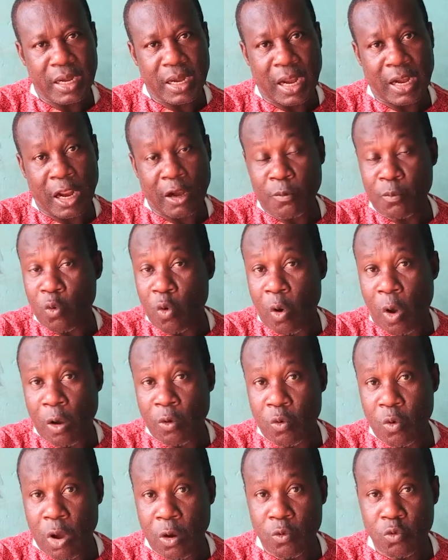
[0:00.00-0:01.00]
Nananum
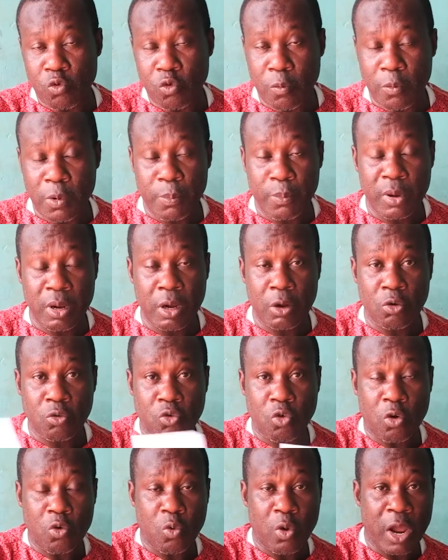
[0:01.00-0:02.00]
kokuma who do be bree, do
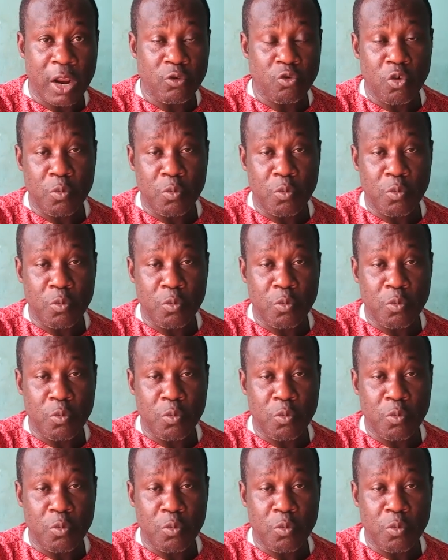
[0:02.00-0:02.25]
don't want